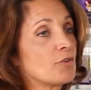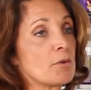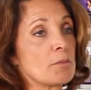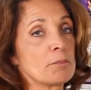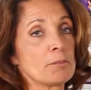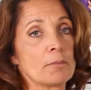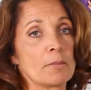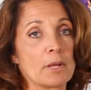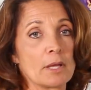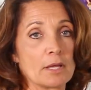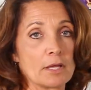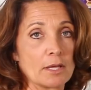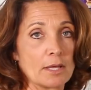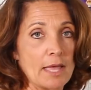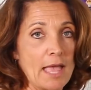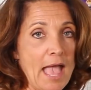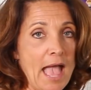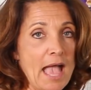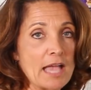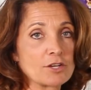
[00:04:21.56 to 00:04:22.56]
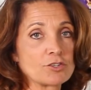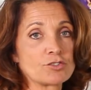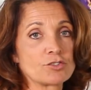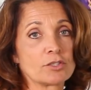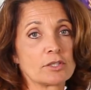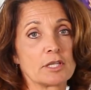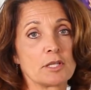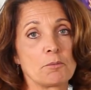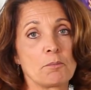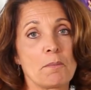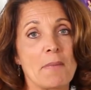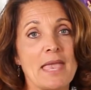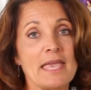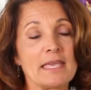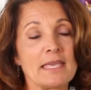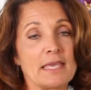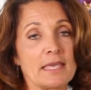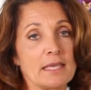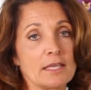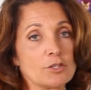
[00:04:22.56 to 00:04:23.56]
from actually
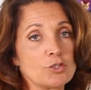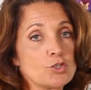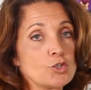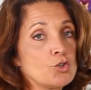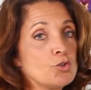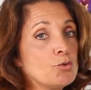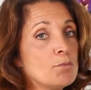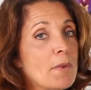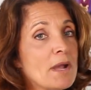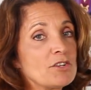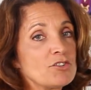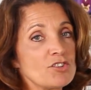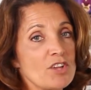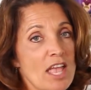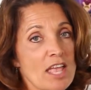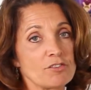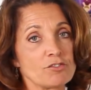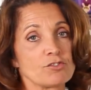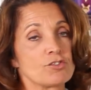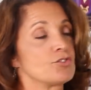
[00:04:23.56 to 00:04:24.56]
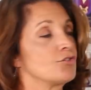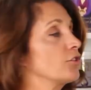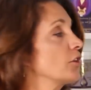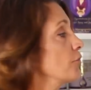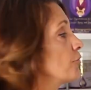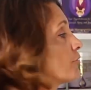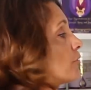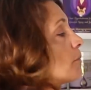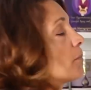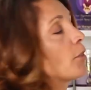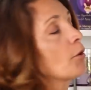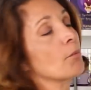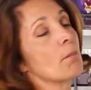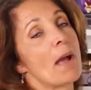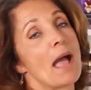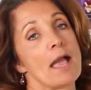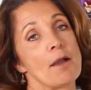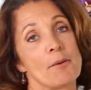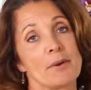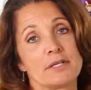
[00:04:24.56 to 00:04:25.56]
making too much estrogen from their
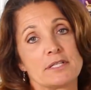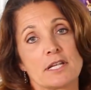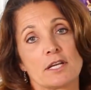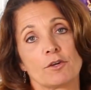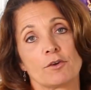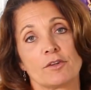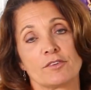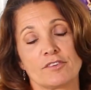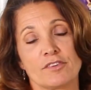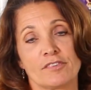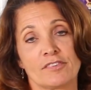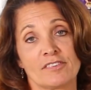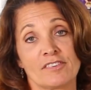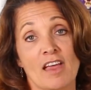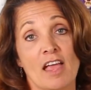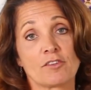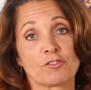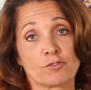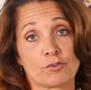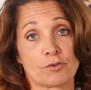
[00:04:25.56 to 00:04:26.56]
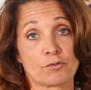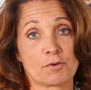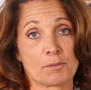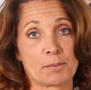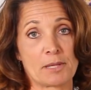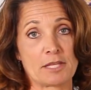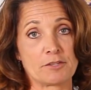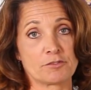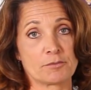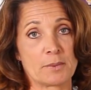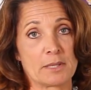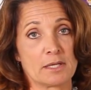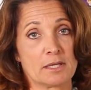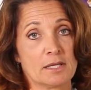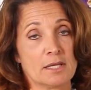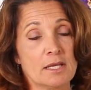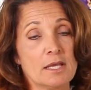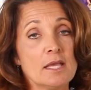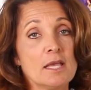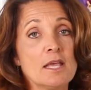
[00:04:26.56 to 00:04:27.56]
bioidentical testosterone replacement.
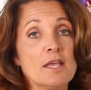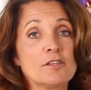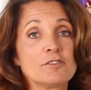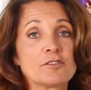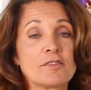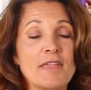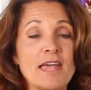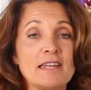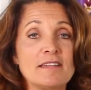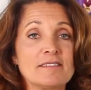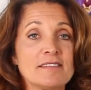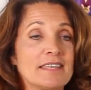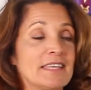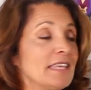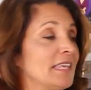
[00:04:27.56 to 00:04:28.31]
So that is a